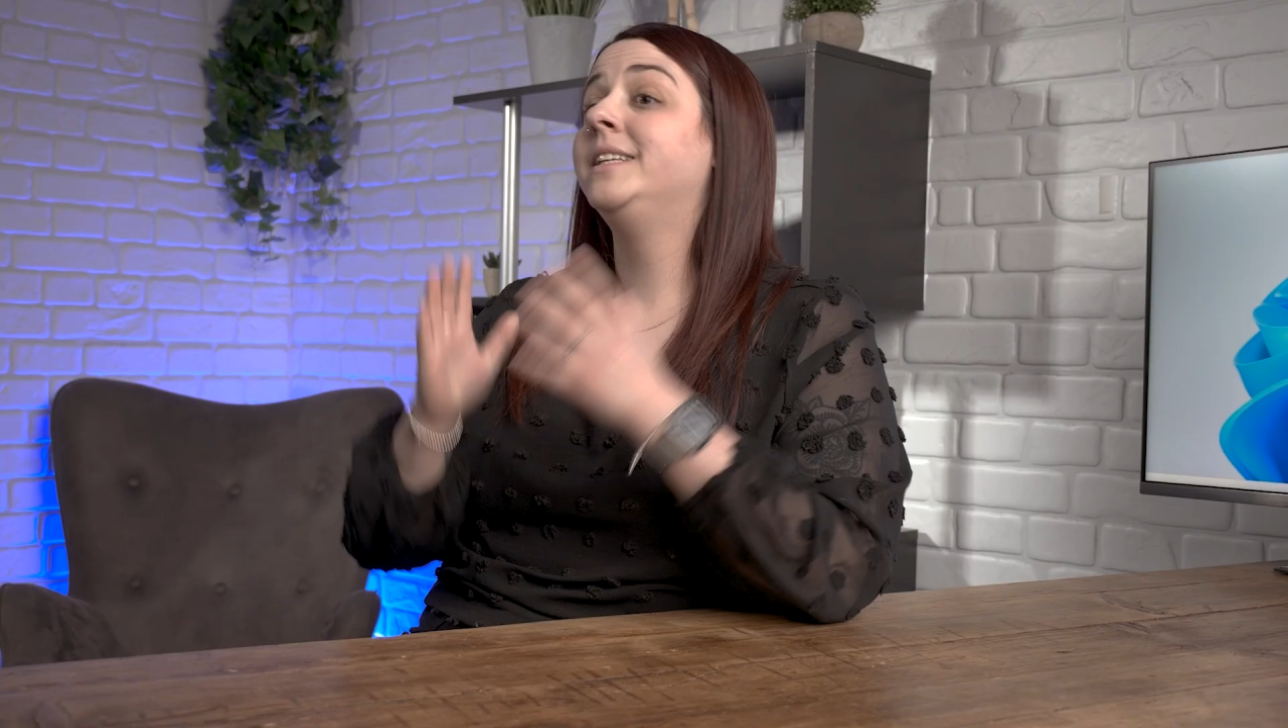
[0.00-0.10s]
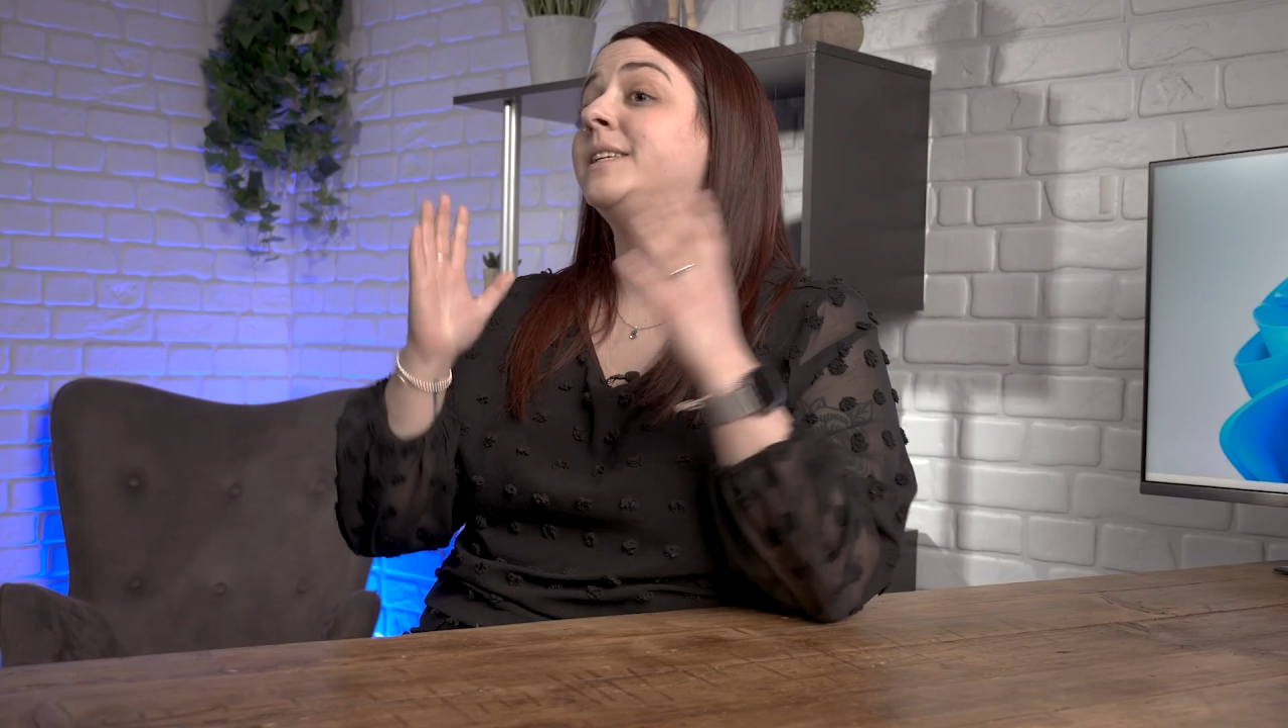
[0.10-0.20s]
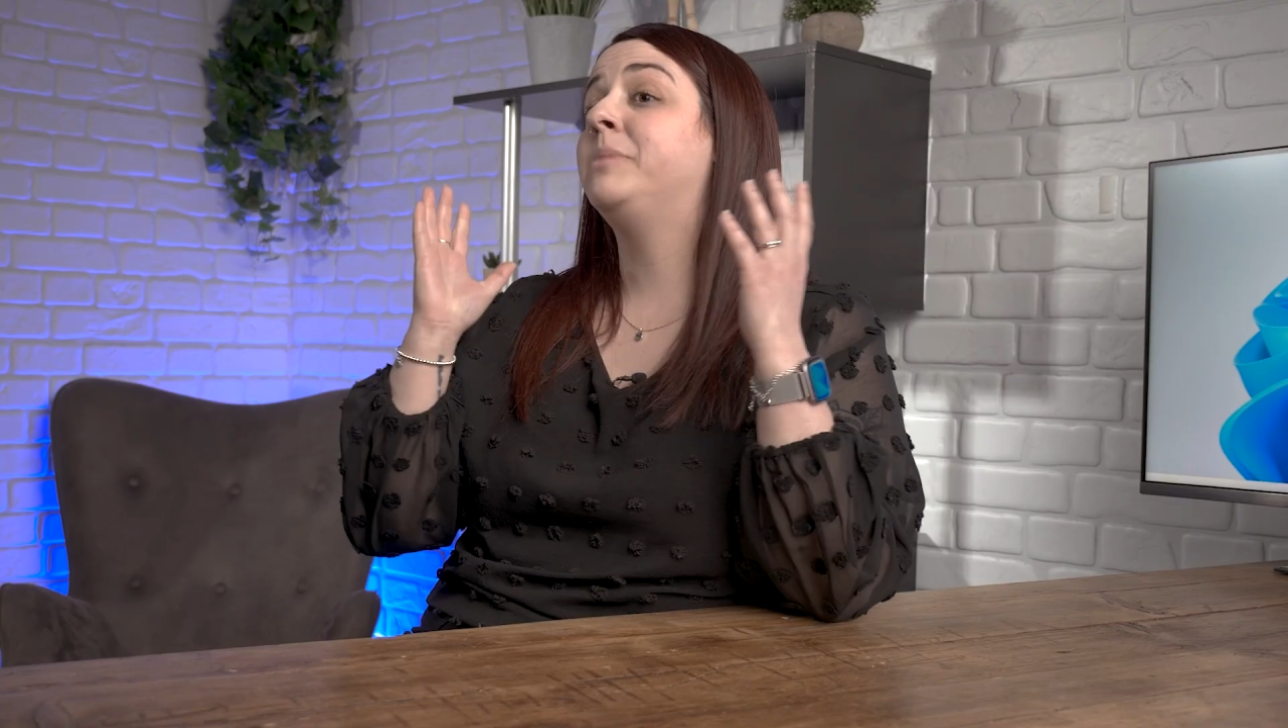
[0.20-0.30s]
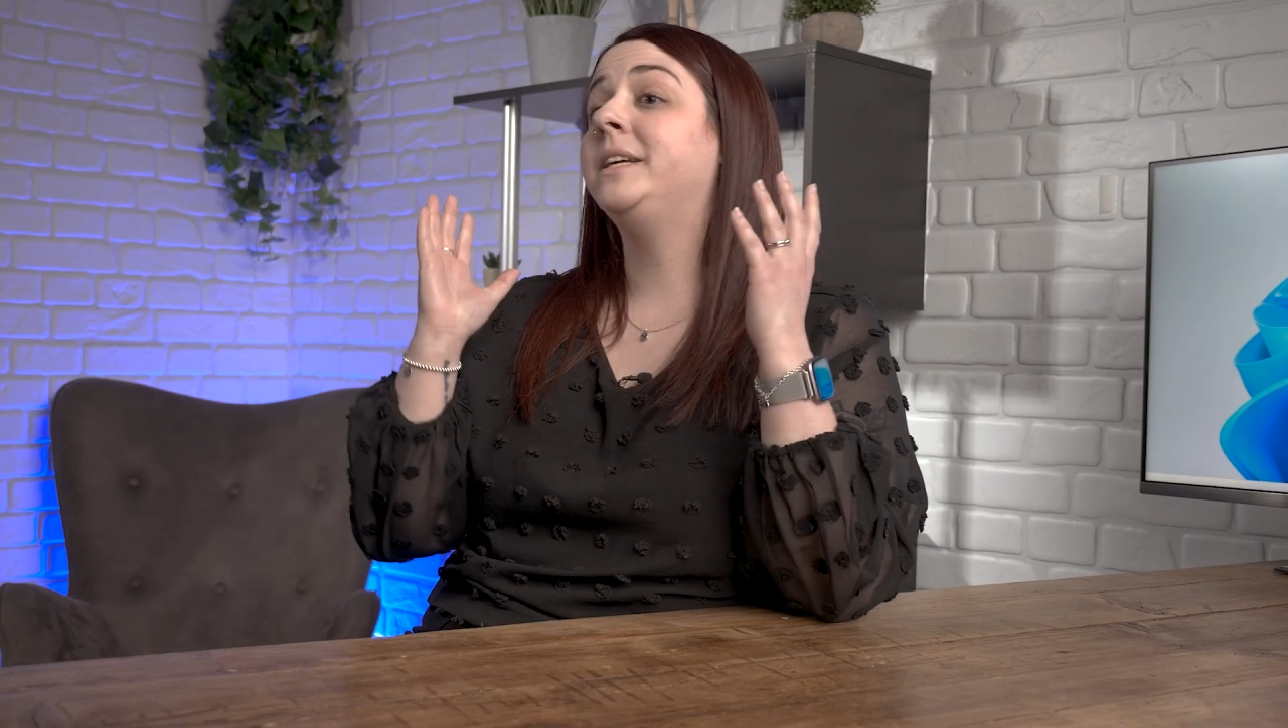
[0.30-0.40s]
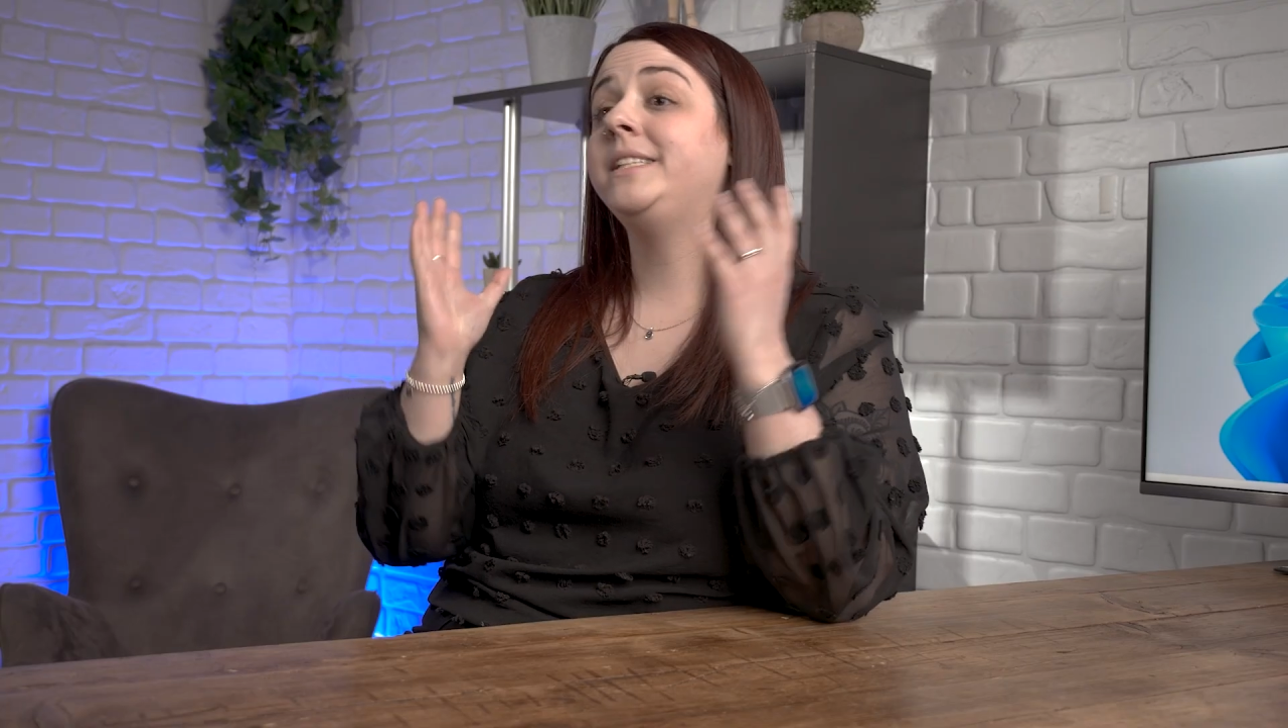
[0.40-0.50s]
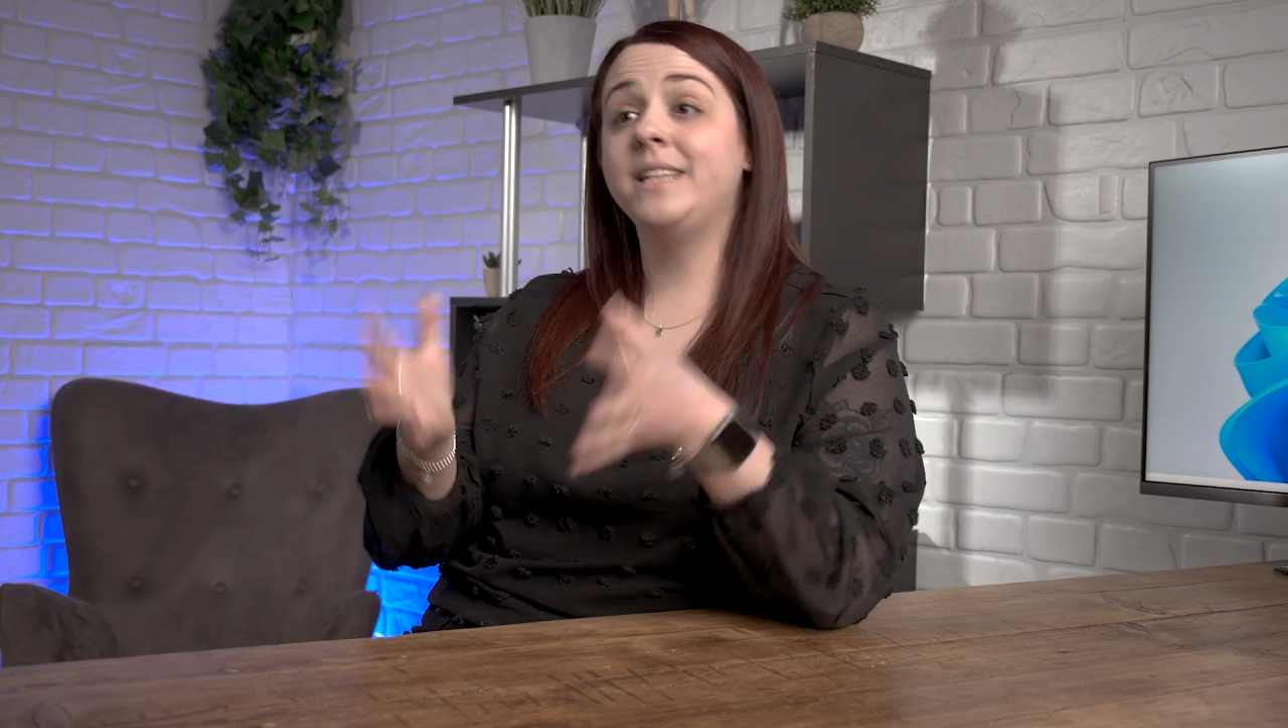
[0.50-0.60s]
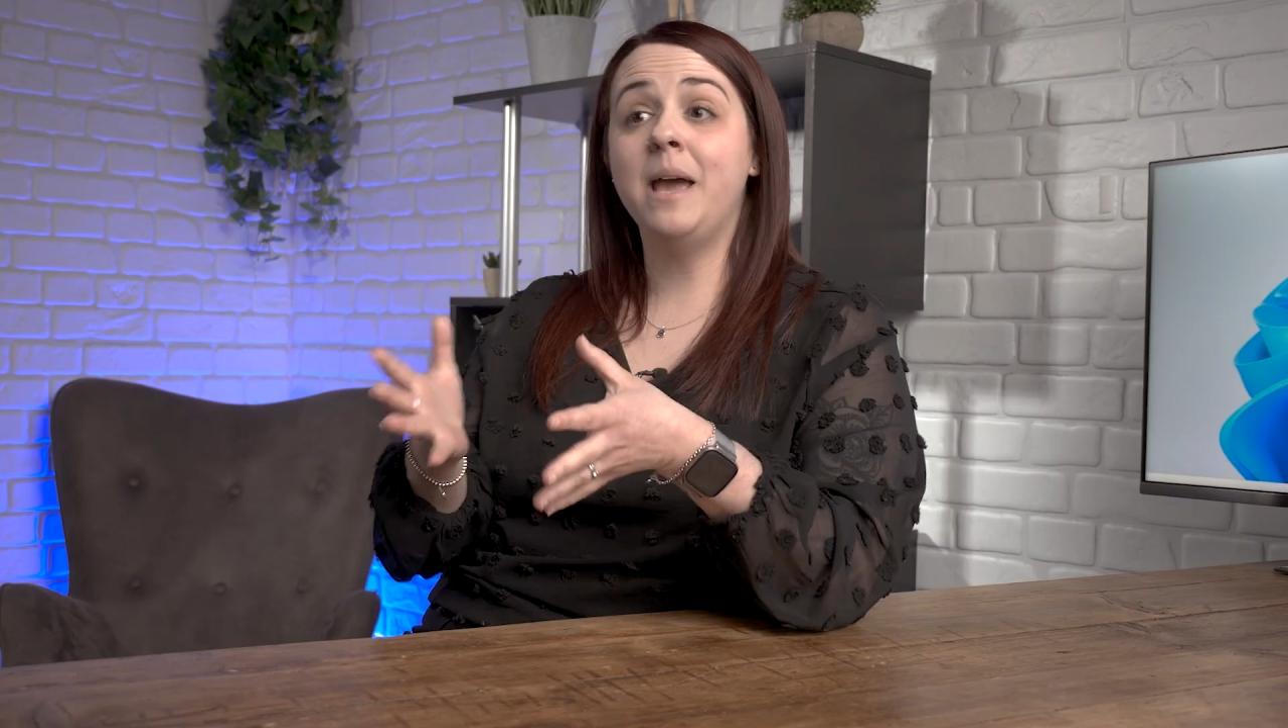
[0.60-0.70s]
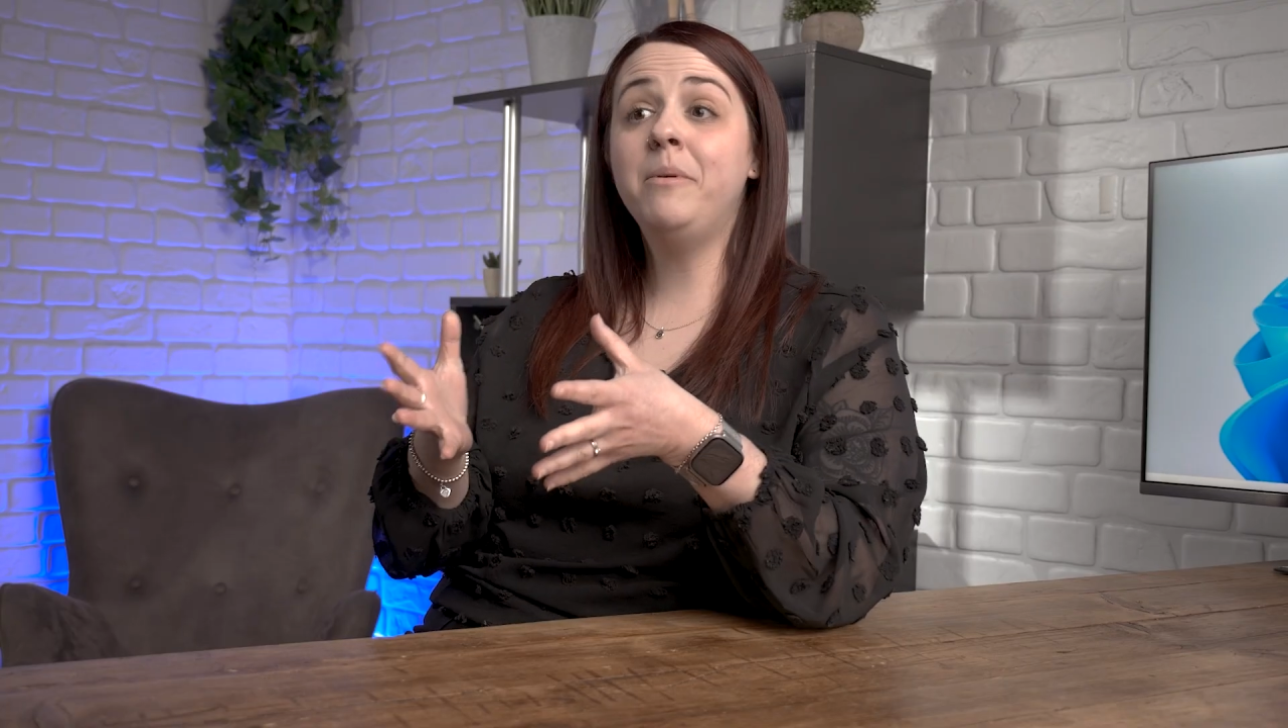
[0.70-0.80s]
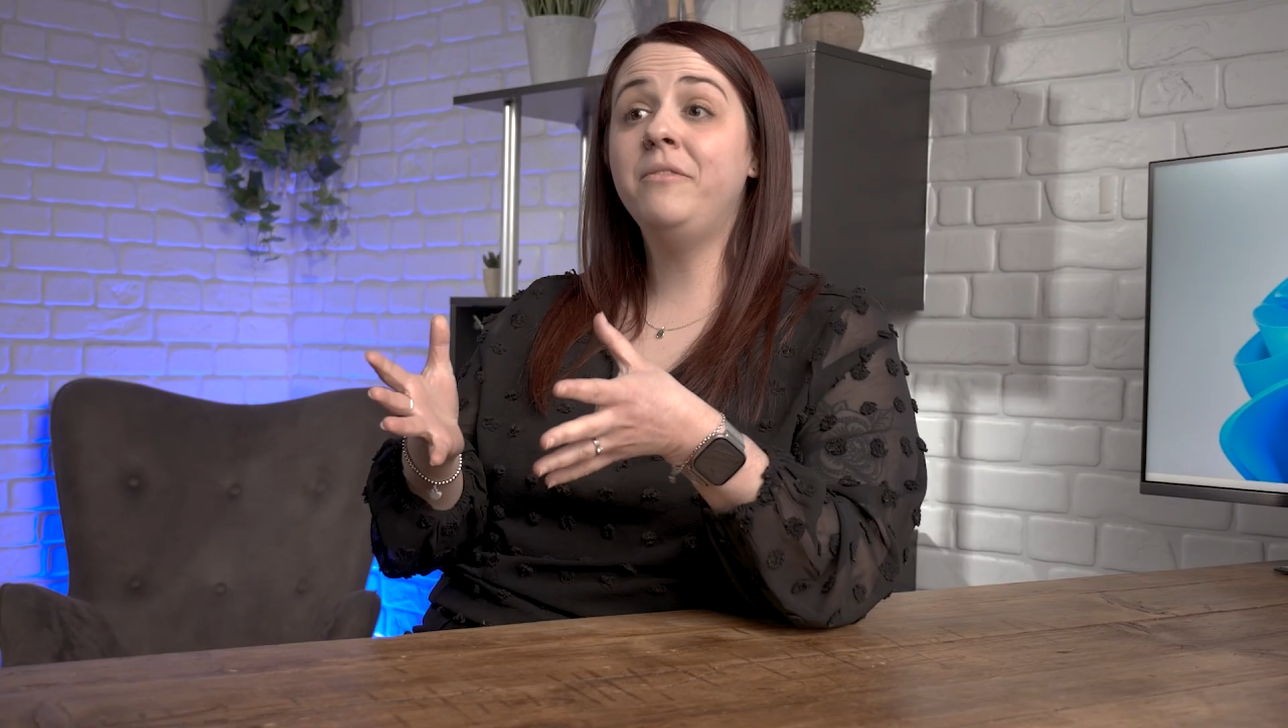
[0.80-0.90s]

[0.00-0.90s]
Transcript: Simply snap a